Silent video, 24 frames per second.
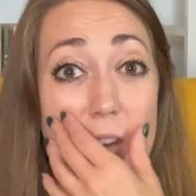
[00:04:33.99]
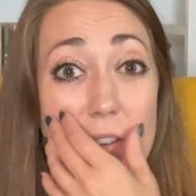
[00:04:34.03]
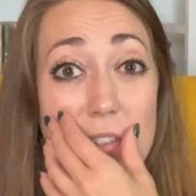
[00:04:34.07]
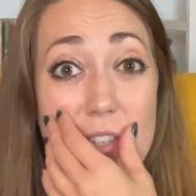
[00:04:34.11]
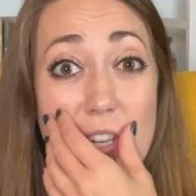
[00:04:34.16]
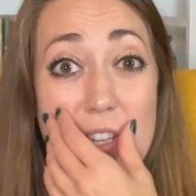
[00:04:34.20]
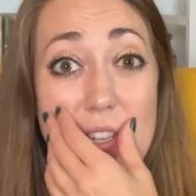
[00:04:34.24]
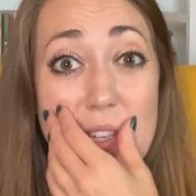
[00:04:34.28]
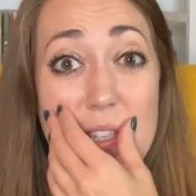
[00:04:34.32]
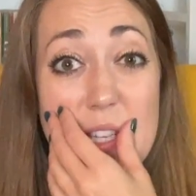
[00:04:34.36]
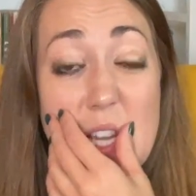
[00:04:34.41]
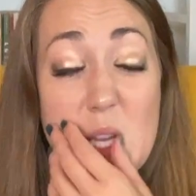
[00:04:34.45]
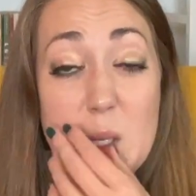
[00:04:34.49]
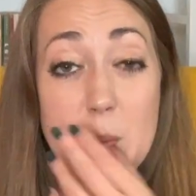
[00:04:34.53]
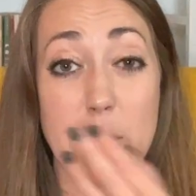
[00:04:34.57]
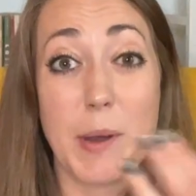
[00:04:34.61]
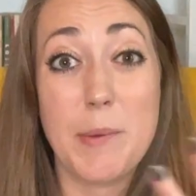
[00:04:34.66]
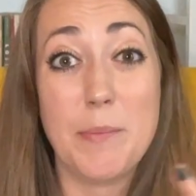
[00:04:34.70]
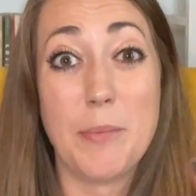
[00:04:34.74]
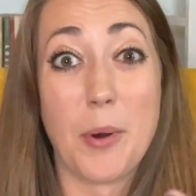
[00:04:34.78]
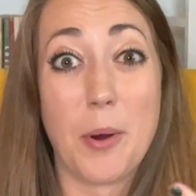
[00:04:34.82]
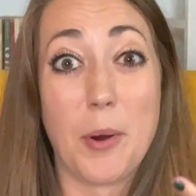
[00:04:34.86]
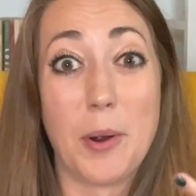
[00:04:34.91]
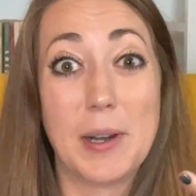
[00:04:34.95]
Jesus has
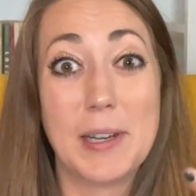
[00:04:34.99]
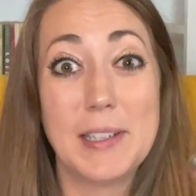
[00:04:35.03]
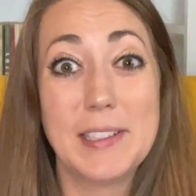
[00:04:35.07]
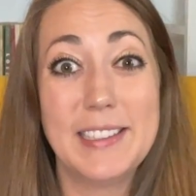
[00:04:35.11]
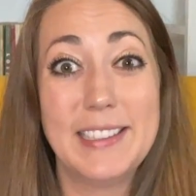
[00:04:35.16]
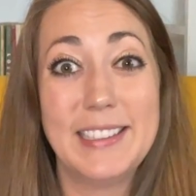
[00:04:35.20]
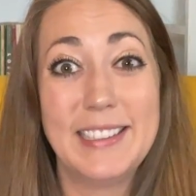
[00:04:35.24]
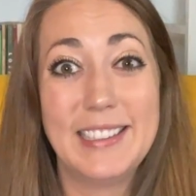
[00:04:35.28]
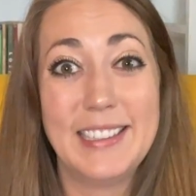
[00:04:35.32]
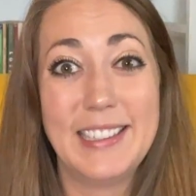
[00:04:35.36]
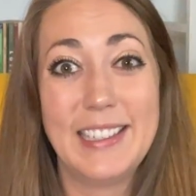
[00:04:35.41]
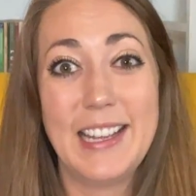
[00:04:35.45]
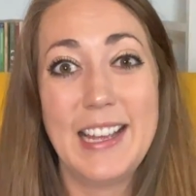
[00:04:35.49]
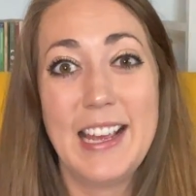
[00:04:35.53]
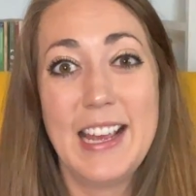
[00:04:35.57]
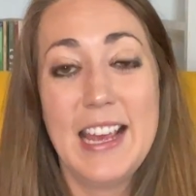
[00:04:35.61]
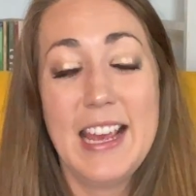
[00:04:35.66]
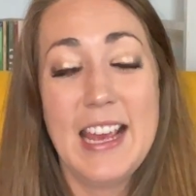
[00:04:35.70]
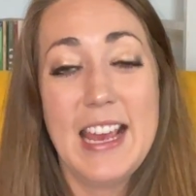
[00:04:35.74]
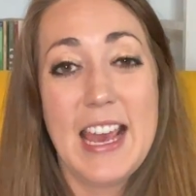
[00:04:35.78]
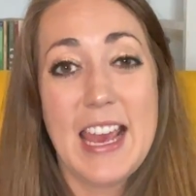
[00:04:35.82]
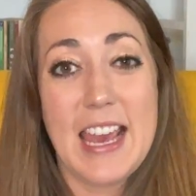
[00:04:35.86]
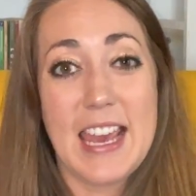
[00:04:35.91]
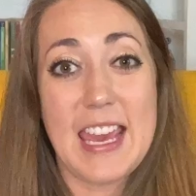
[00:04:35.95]
been born.
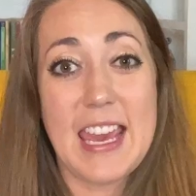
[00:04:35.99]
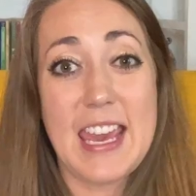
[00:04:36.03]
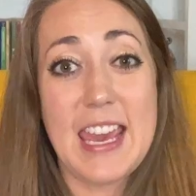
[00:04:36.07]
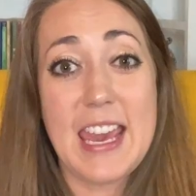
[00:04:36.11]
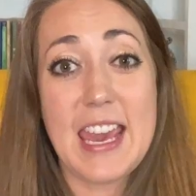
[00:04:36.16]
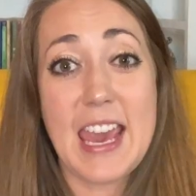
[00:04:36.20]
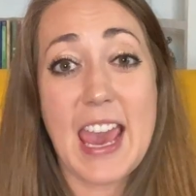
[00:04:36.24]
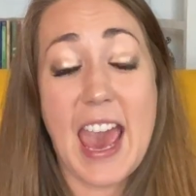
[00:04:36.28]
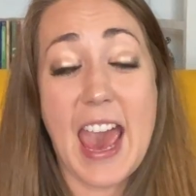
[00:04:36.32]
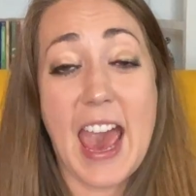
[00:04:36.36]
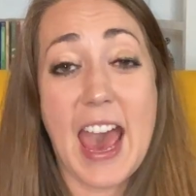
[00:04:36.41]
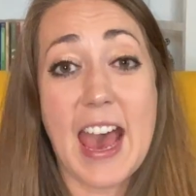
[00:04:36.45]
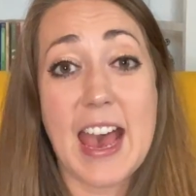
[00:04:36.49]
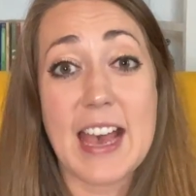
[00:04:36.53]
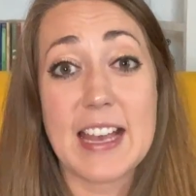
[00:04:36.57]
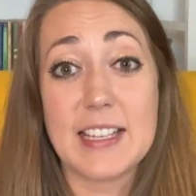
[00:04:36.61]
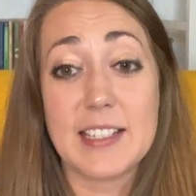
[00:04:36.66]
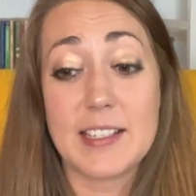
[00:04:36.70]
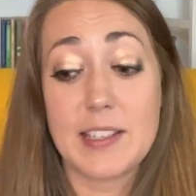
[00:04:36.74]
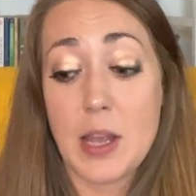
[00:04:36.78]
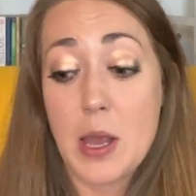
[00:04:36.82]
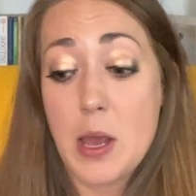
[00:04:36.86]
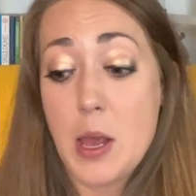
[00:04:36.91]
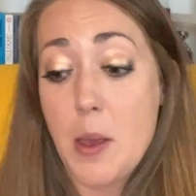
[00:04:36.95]
He
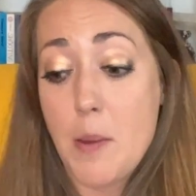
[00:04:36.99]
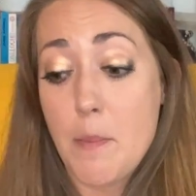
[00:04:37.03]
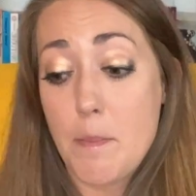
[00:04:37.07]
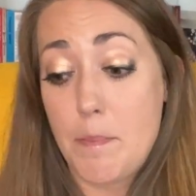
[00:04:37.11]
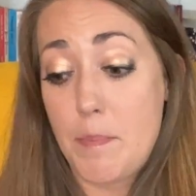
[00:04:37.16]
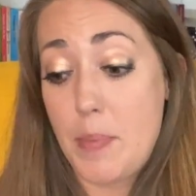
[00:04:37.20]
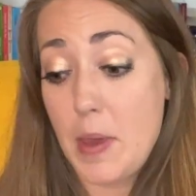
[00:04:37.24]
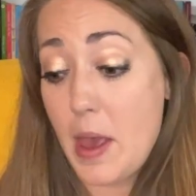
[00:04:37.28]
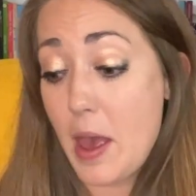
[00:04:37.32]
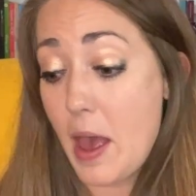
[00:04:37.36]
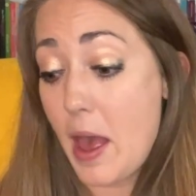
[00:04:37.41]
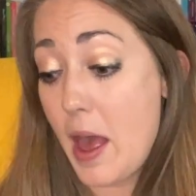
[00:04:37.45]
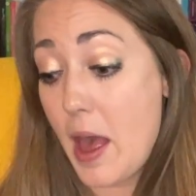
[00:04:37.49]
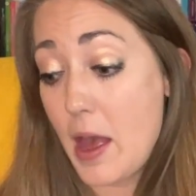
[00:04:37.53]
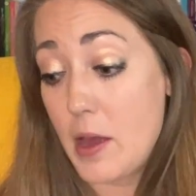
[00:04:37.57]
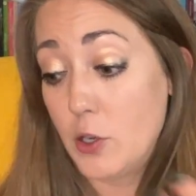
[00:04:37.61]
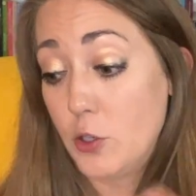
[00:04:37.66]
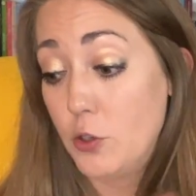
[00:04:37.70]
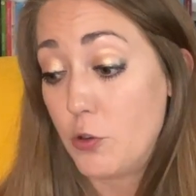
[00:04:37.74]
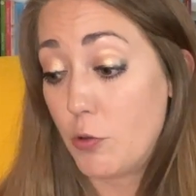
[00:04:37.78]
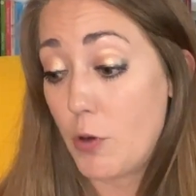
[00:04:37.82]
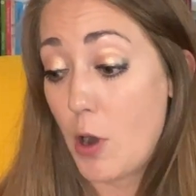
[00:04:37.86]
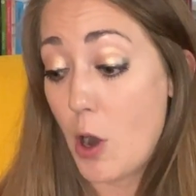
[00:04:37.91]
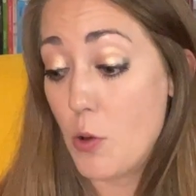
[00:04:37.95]
has uh,
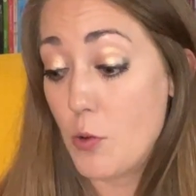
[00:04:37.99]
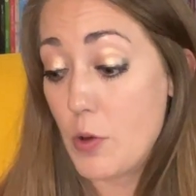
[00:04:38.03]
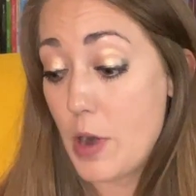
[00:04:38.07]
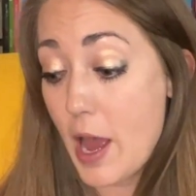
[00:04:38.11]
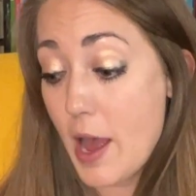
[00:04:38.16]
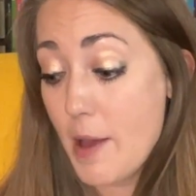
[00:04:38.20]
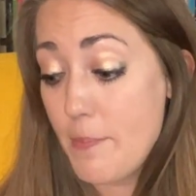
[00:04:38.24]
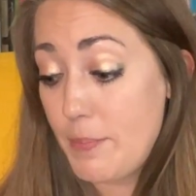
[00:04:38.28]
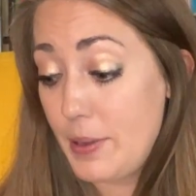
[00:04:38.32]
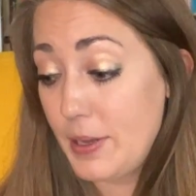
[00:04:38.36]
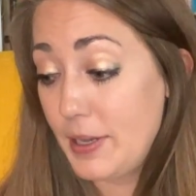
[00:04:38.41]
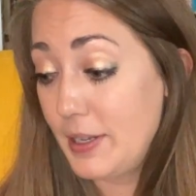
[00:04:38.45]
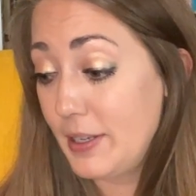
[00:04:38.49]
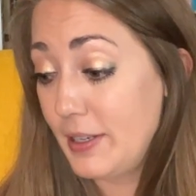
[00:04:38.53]
grown up.